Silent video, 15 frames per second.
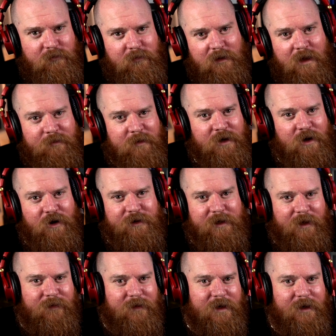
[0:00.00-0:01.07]
let me know
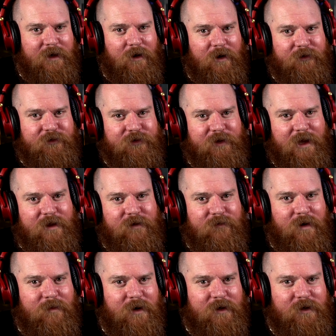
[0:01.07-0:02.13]
down there, guys. Thank you
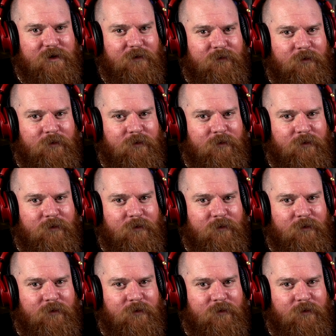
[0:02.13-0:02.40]
very much